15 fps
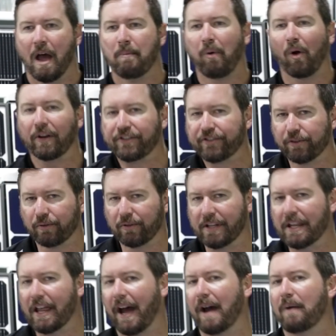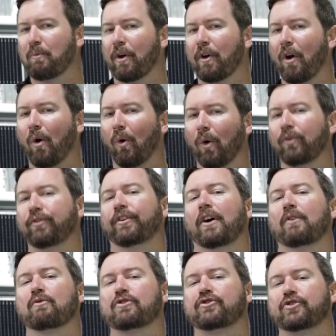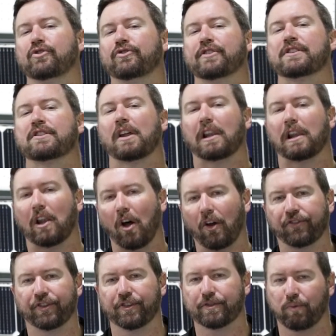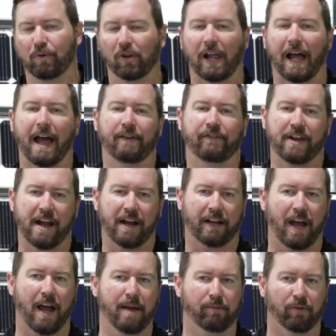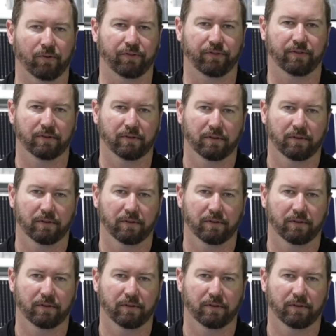By doing that, we're also reducing the losses we'll have in our cables.